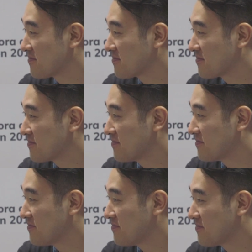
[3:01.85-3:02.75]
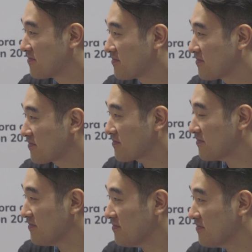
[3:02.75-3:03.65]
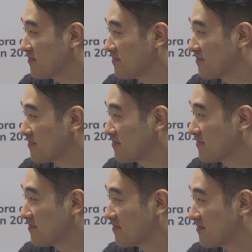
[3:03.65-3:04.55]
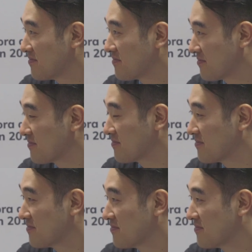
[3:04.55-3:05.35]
No words are spoken by the person on screen.